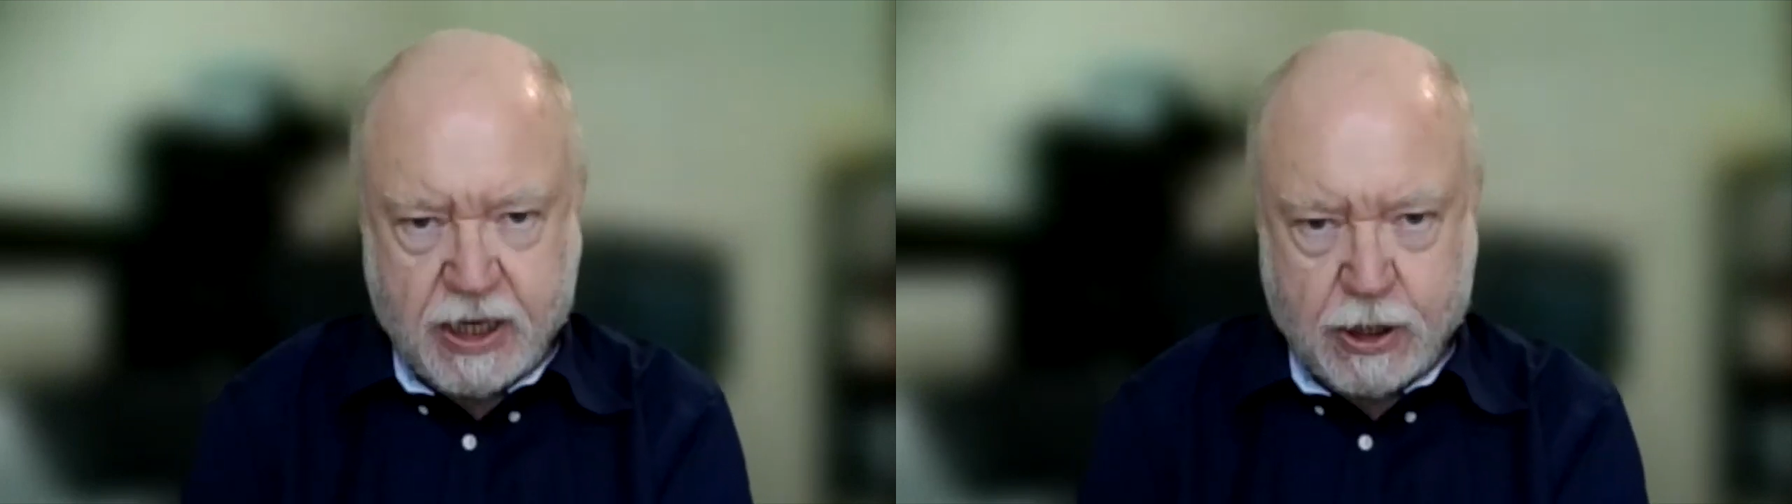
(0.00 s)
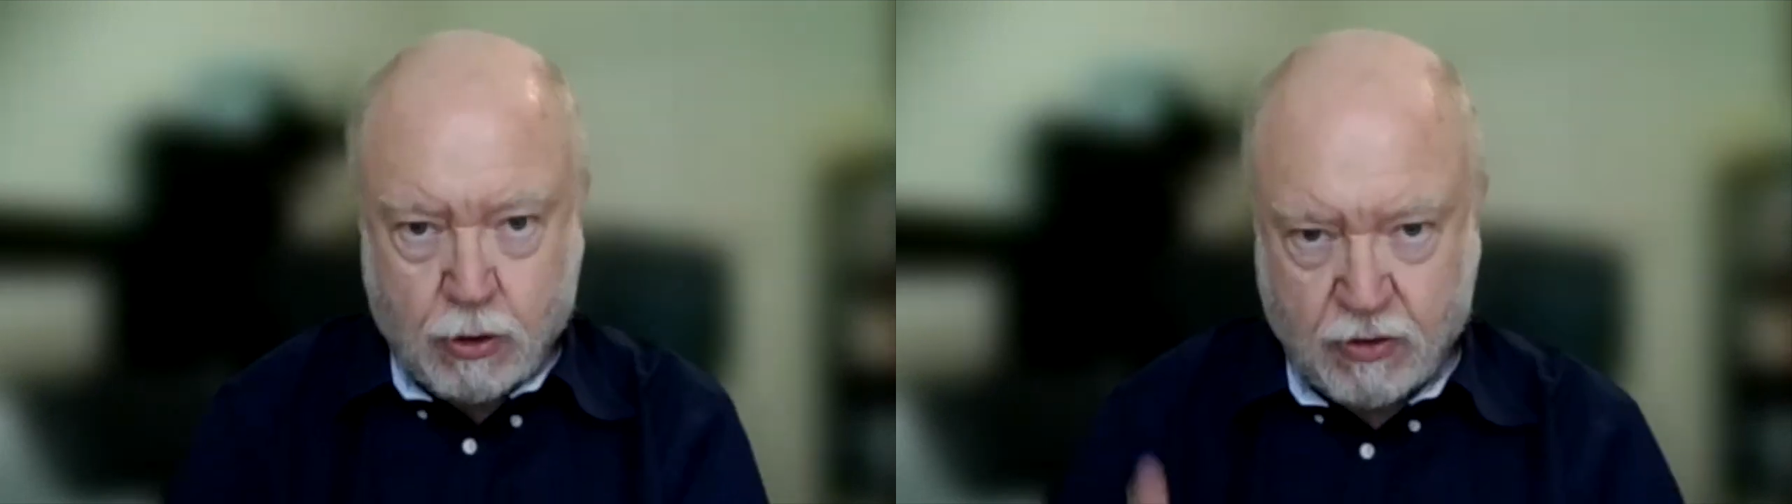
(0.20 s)

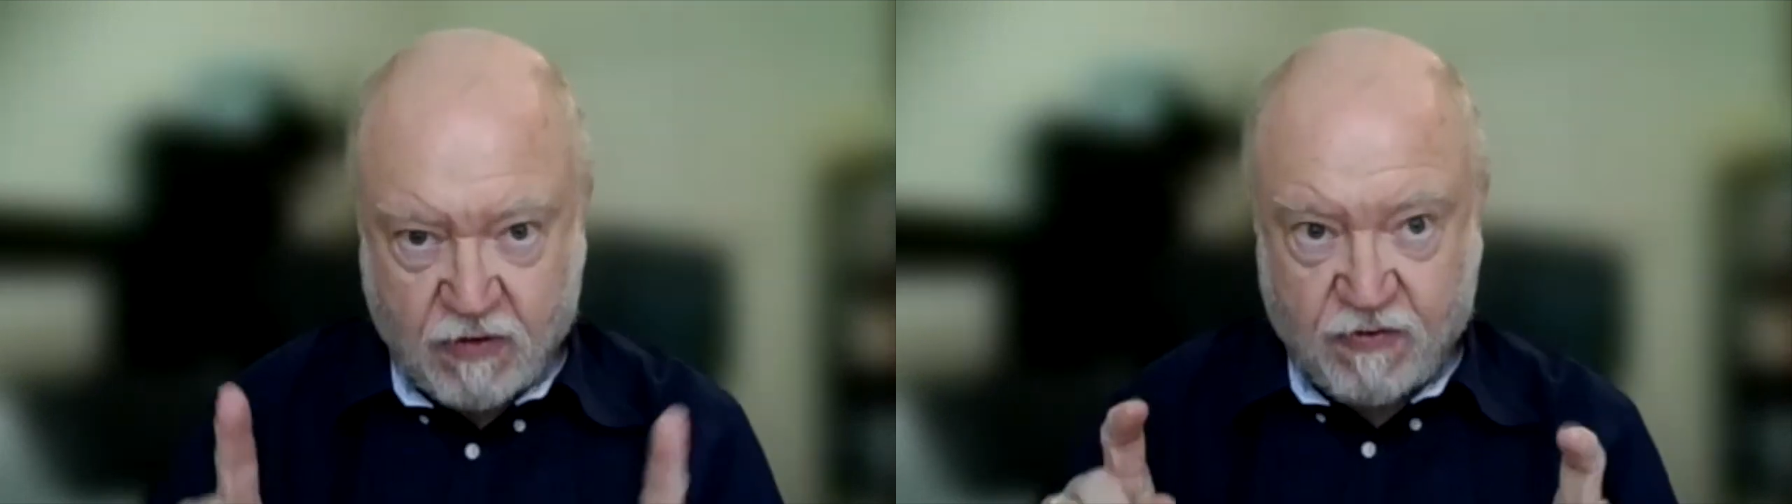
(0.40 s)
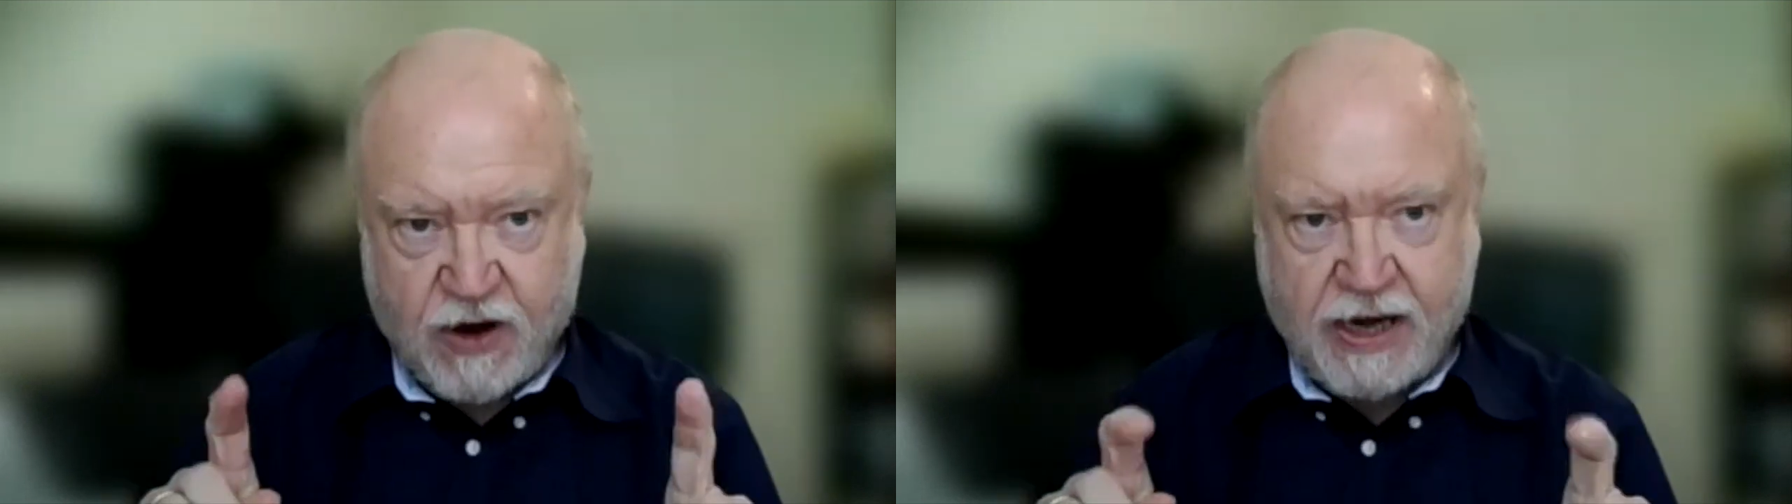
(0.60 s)
I call the
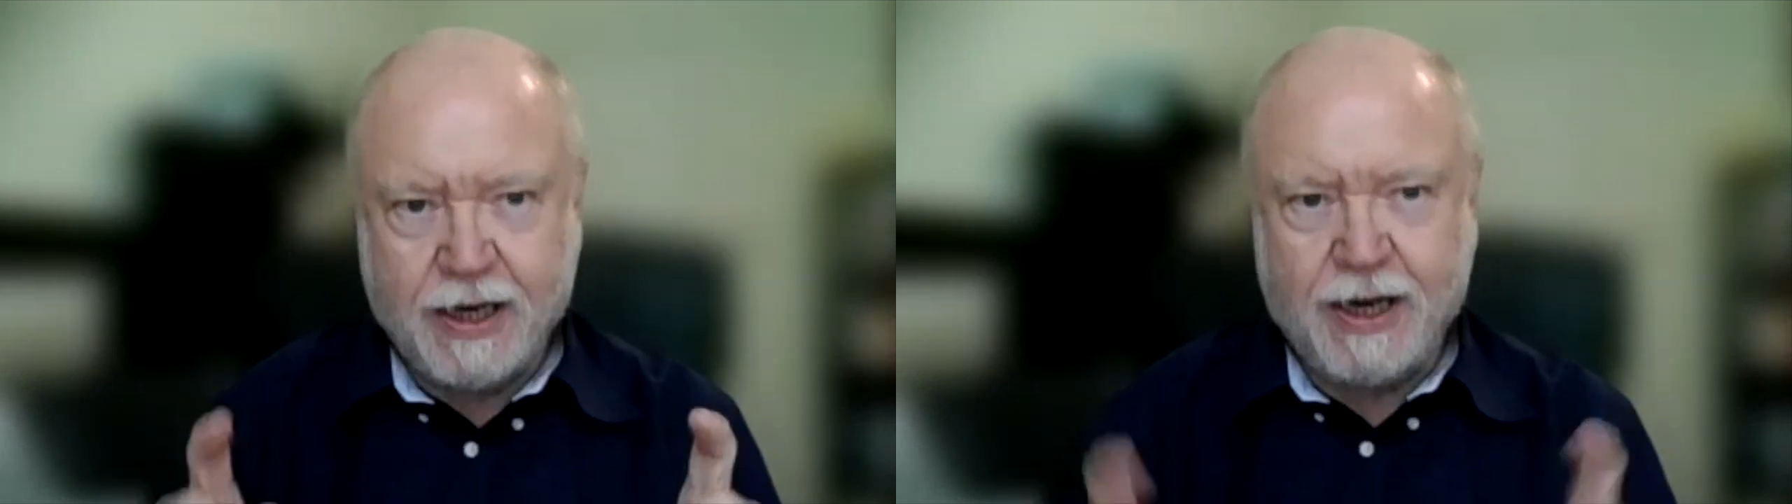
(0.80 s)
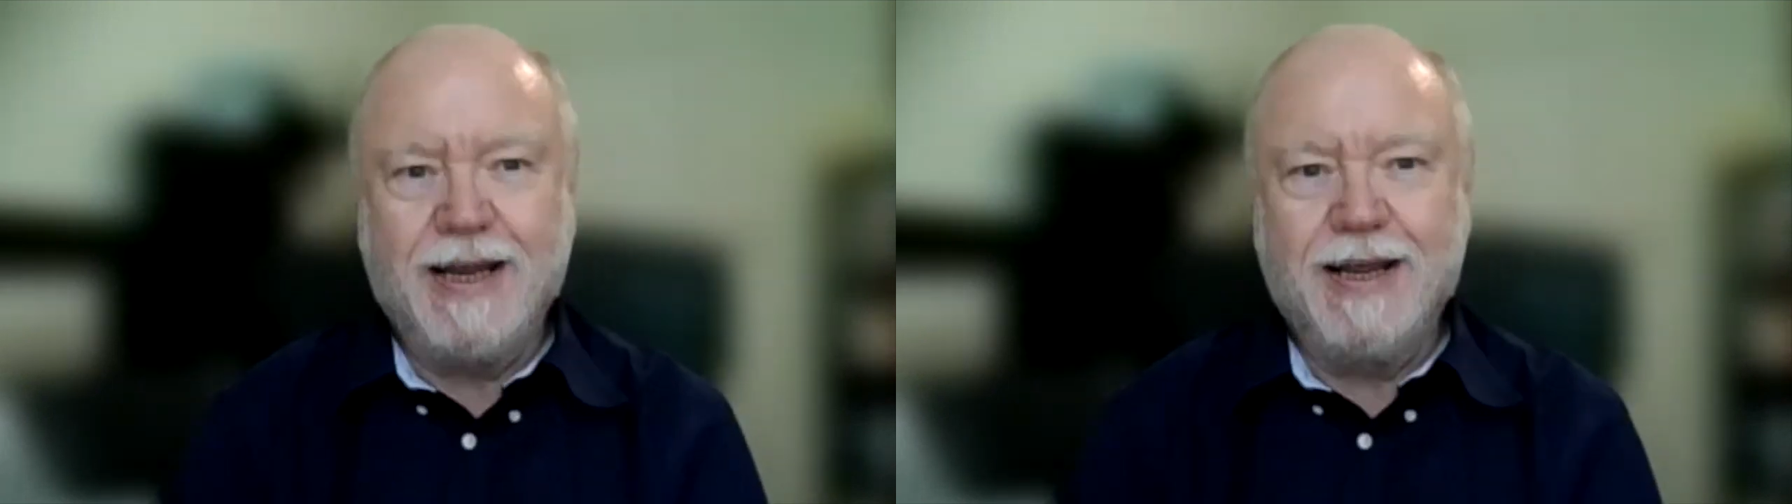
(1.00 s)

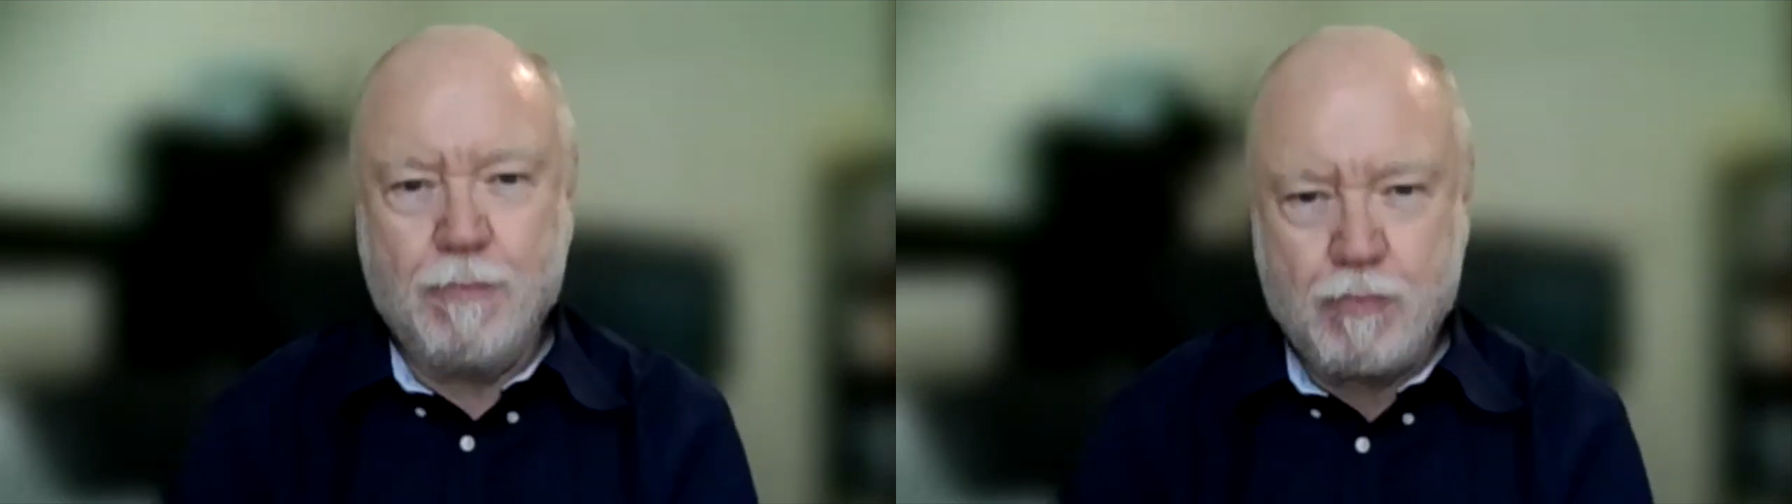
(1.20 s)
friendly